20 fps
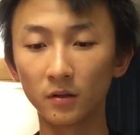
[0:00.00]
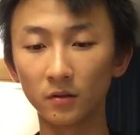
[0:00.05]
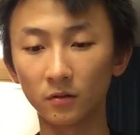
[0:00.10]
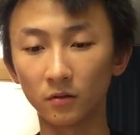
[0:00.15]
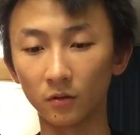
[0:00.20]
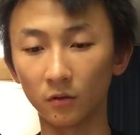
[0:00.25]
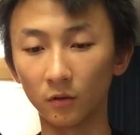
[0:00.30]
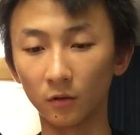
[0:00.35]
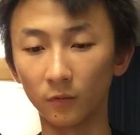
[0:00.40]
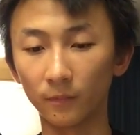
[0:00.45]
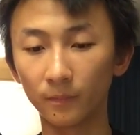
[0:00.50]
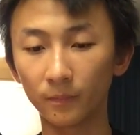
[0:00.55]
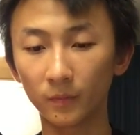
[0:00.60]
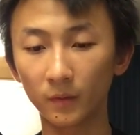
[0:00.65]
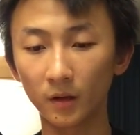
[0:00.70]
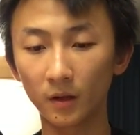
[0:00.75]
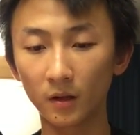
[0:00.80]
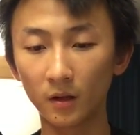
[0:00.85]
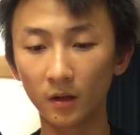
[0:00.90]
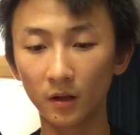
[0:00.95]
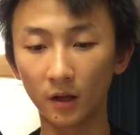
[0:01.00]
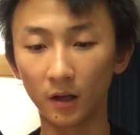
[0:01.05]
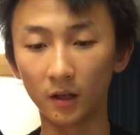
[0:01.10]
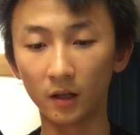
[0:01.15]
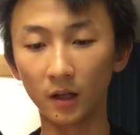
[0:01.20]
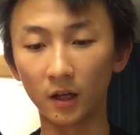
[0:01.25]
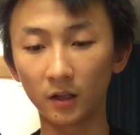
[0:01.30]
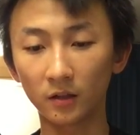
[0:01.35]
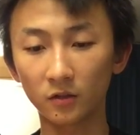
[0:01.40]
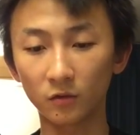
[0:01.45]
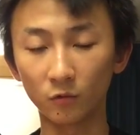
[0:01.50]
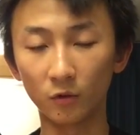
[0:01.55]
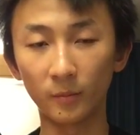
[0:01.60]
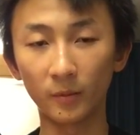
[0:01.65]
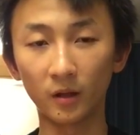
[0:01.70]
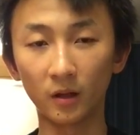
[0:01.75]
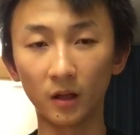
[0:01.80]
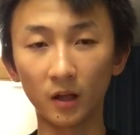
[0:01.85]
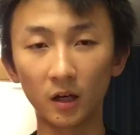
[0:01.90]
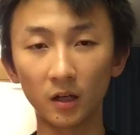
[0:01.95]
So, and I like
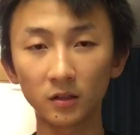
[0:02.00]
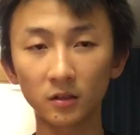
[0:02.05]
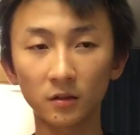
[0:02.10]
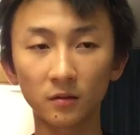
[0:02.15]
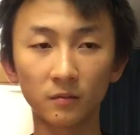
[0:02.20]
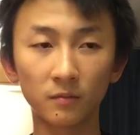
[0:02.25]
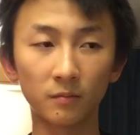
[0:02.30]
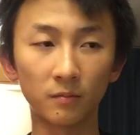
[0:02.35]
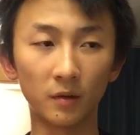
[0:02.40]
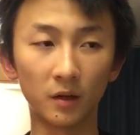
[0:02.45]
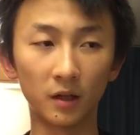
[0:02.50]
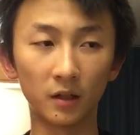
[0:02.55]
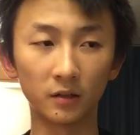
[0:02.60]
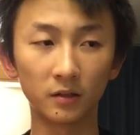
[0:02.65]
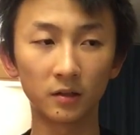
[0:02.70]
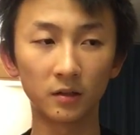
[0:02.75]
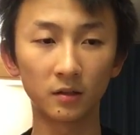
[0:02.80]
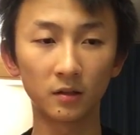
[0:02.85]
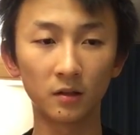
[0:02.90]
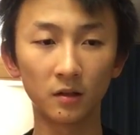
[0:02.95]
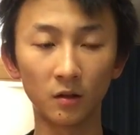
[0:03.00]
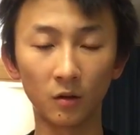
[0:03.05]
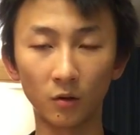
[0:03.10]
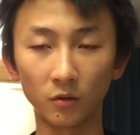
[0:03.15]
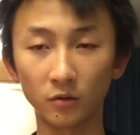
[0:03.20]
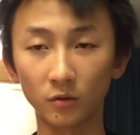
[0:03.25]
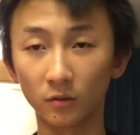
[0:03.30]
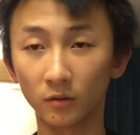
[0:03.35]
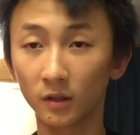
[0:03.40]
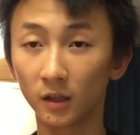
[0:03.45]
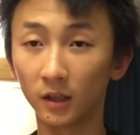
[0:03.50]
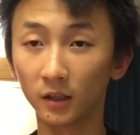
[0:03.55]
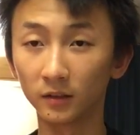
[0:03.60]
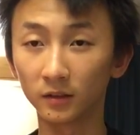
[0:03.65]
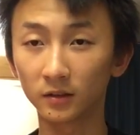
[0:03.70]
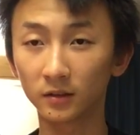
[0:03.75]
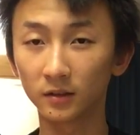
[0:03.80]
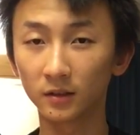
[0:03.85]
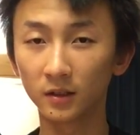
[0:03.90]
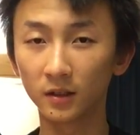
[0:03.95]
swimming a lot, but also
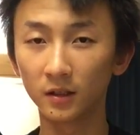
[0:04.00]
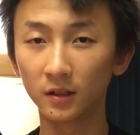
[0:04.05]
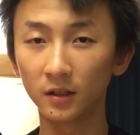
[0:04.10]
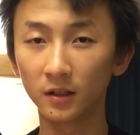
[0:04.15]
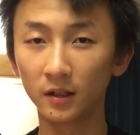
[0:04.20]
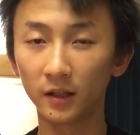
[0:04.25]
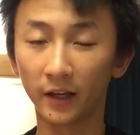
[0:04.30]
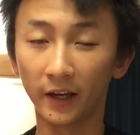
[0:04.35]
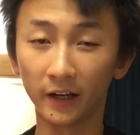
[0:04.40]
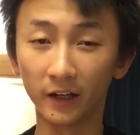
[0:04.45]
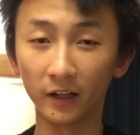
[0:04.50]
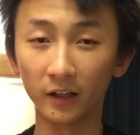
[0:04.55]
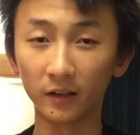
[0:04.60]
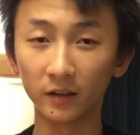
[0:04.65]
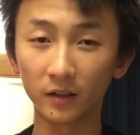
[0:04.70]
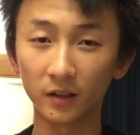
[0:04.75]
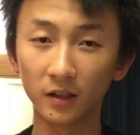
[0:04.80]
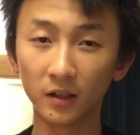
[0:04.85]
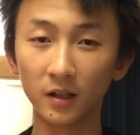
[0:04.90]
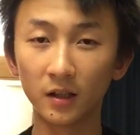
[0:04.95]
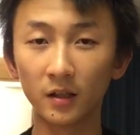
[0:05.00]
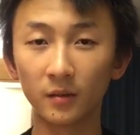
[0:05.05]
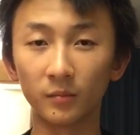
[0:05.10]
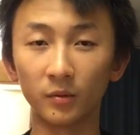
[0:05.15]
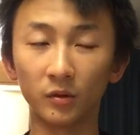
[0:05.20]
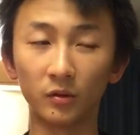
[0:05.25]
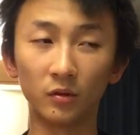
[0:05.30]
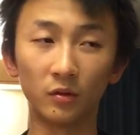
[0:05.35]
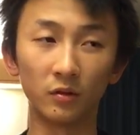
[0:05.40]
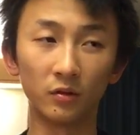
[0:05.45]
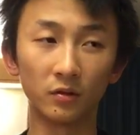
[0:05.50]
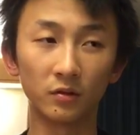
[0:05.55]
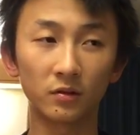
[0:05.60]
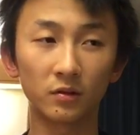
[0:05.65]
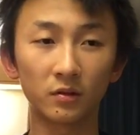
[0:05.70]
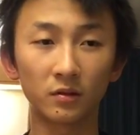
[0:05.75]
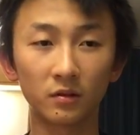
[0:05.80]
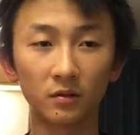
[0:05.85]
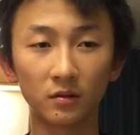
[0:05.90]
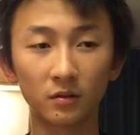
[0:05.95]
kind it
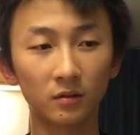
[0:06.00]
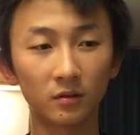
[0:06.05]
because